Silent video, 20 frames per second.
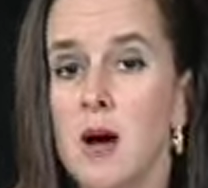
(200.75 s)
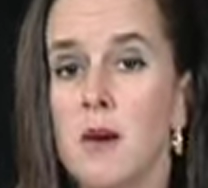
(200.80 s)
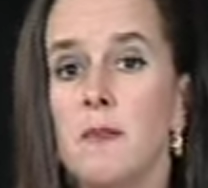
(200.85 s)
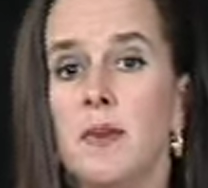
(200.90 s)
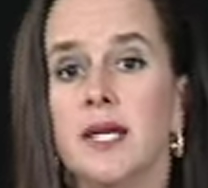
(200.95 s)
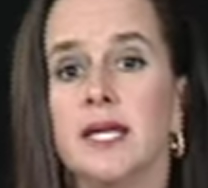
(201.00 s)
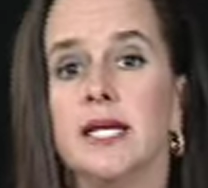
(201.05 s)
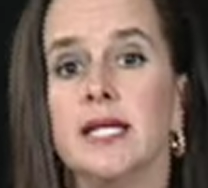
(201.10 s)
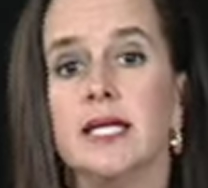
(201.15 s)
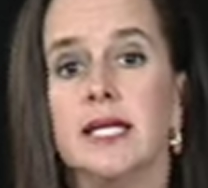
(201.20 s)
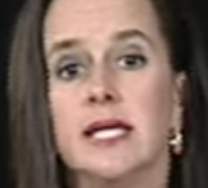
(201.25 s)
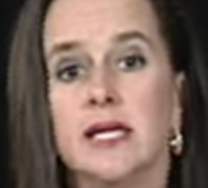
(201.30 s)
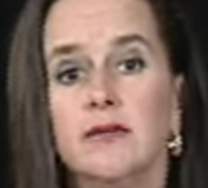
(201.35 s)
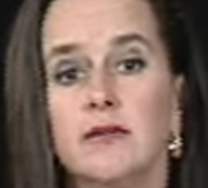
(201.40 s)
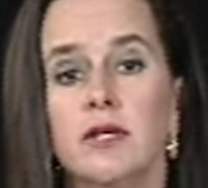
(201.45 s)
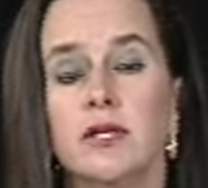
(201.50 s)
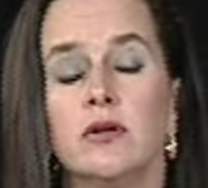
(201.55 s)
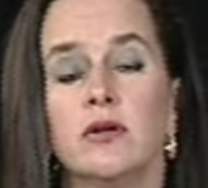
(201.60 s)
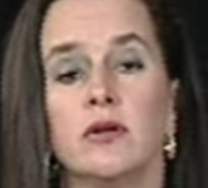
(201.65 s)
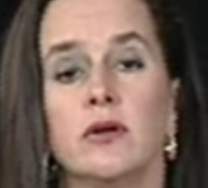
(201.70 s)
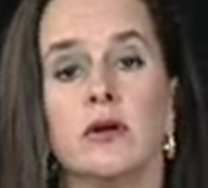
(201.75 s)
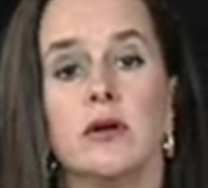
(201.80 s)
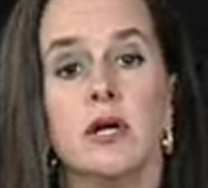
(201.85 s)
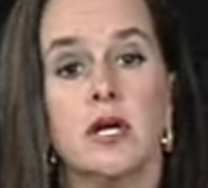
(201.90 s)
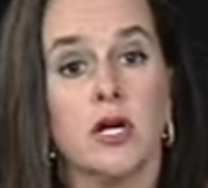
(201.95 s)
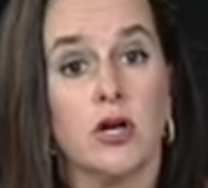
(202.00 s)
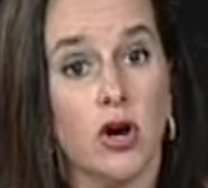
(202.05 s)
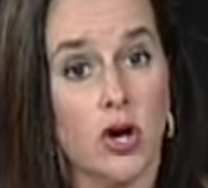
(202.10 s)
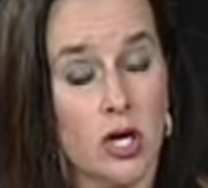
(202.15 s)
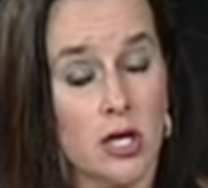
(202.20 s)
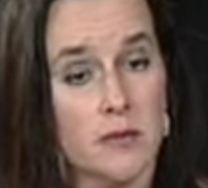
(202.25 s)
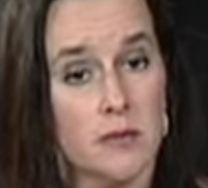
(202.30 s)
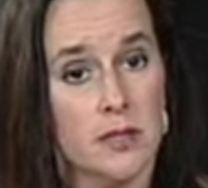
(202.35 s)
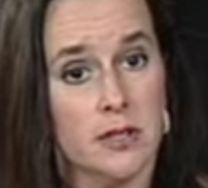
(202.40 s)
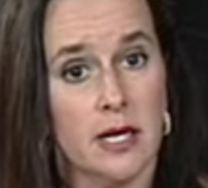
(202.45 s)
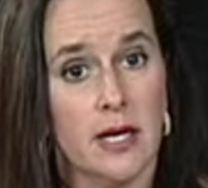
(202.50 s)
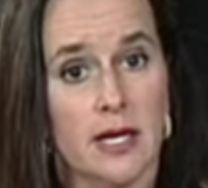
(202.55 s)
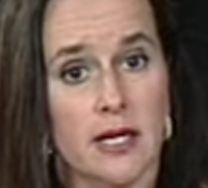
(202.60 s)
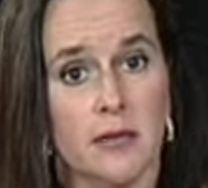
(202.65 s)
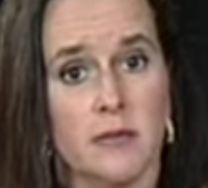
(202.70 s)
But in giving your guardian ad
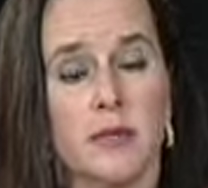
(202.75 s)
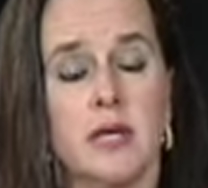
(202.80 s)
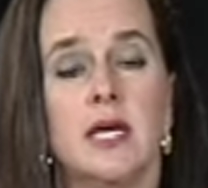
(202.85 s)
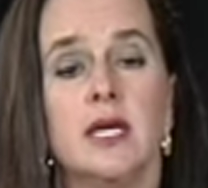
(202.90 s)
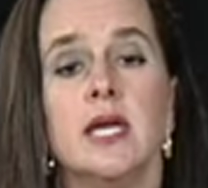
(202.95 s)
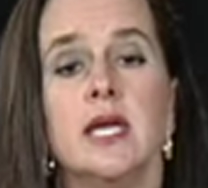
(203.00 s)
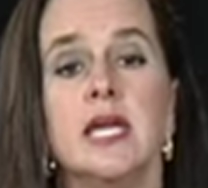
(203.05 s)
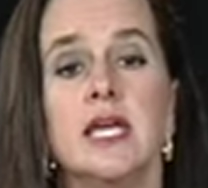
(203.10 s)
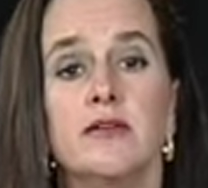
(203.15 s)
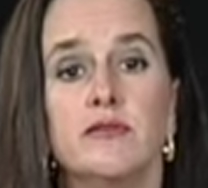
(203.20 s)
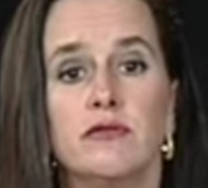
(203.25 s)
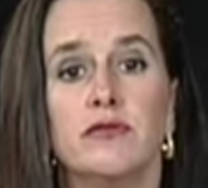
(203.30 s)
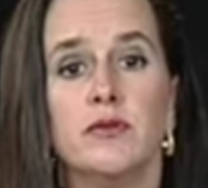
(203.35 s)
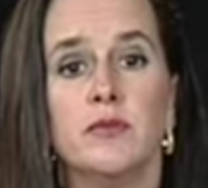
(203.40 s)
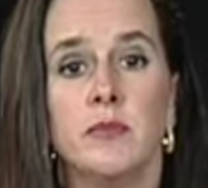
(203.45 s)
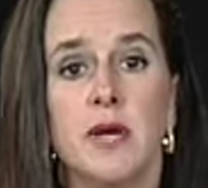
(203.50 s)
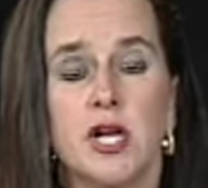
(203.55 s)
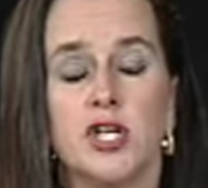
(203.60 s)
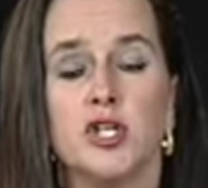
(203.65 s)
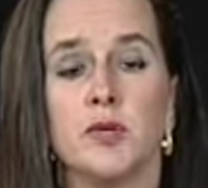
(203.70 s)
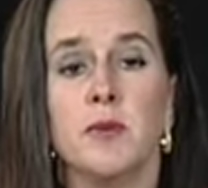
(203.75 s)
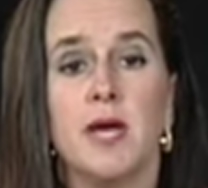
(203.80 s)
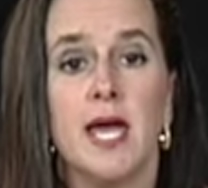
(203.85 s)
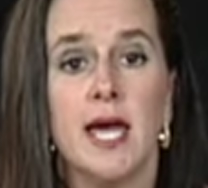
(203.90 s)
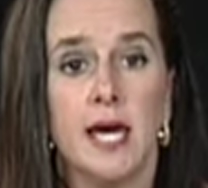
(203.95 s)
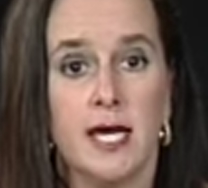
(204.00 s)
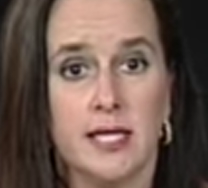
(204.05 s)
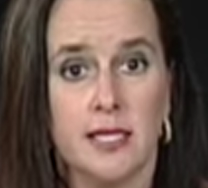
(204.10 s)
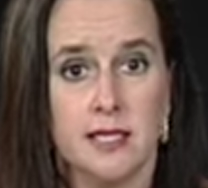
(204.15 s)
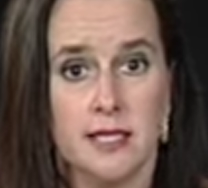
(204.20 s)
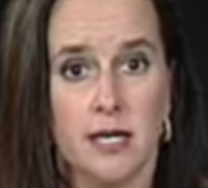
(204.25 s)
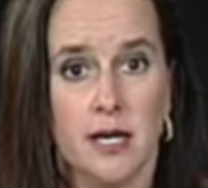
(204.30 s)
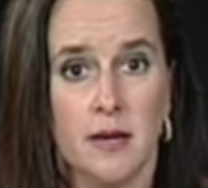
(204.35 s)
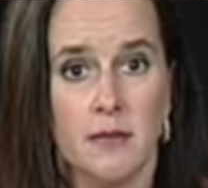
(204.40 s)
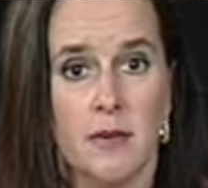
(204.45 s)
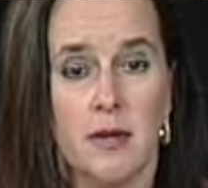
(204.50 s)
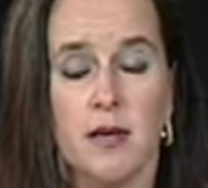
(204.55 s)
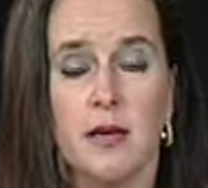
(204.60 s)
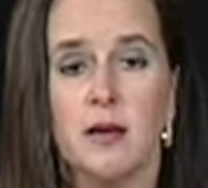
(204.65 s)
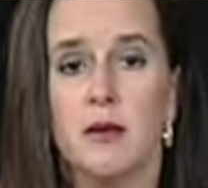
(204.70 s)
litem information ahead of
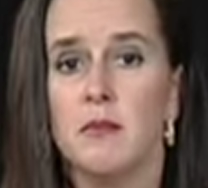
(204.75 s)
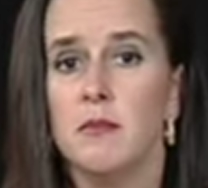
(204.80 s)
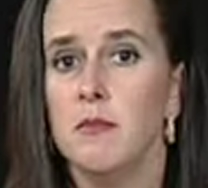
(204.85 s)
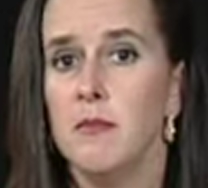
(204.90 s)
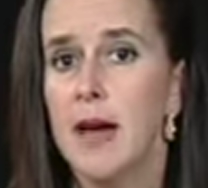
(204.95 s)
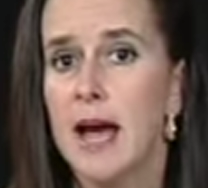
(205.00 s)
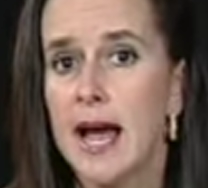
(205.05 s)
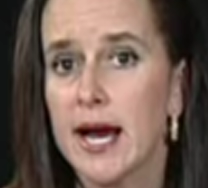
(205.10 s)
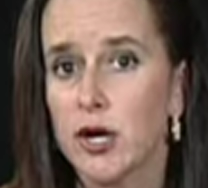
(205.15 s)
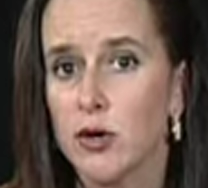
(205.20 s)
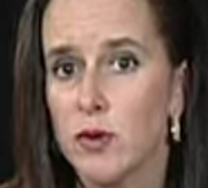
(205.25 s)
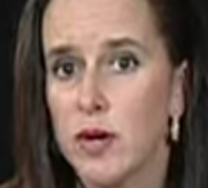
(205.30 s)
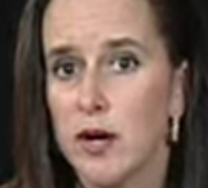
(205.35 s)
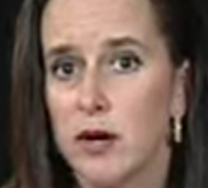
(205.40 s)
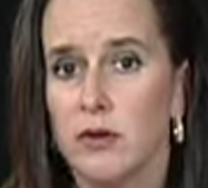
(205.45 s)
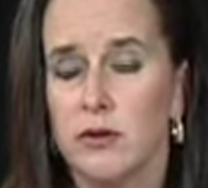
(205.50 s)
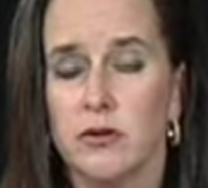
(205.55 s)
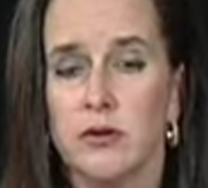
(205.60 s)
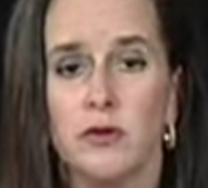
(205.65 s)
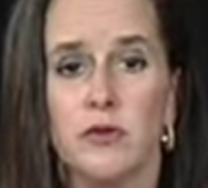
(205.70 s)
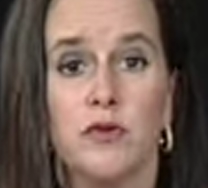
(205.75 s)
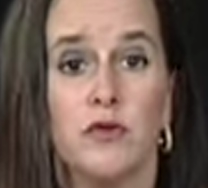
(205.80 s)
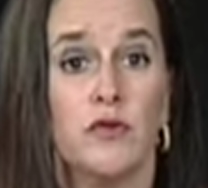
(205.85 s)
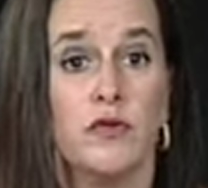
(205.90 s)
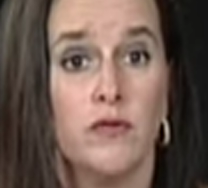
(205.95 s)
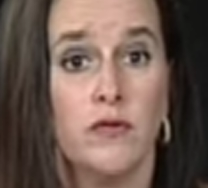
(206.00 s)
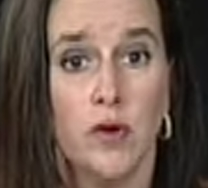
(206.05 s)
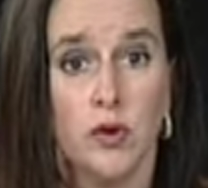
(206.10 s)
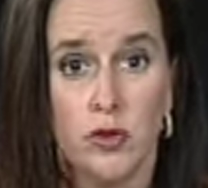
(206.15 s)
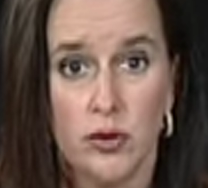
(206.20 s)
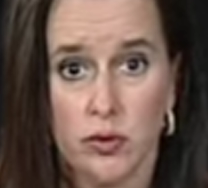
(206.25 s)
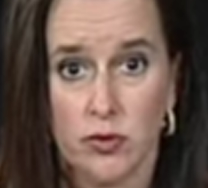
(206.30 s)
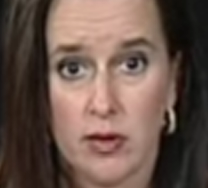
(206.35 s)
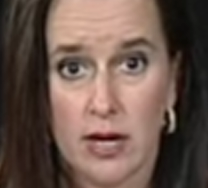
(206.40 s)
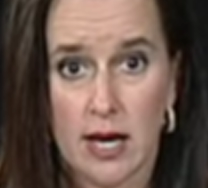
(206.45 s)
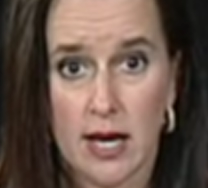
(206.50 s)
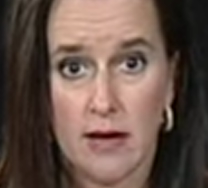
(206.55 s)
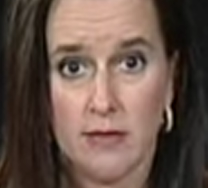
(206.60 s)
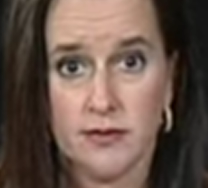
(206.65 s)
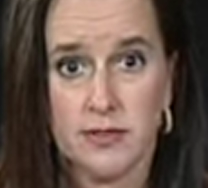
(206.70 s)
time, background,
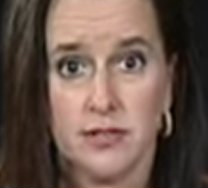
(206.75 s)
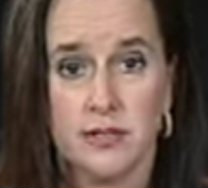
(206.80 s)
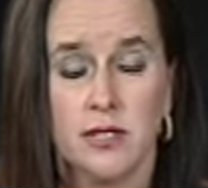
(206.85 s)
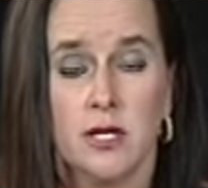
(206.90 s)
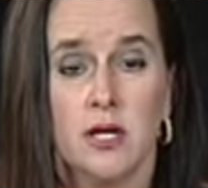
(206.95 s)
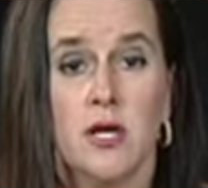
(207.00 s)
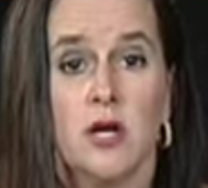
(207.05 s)
photographs,